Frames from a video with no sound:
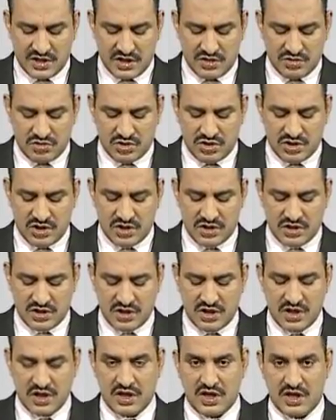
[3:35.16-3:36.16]
synthesis
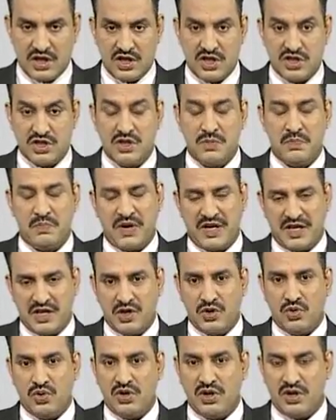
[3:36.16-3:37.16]
is the
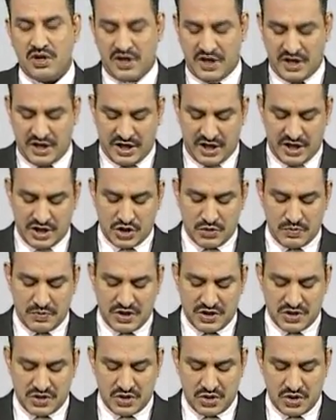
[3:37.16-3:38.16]
particular
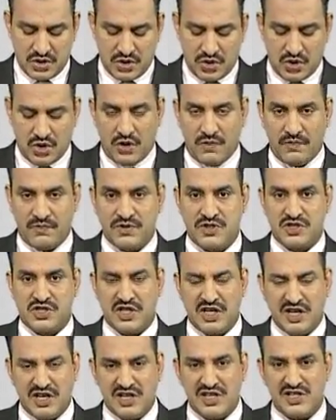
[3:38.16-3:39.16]
arrangement of
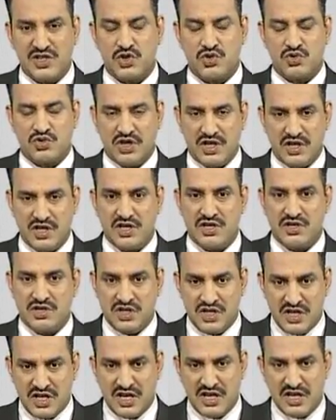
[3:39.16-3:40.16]
single-stranded
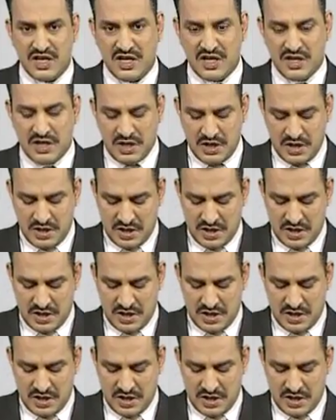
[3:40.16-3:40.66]
DNA,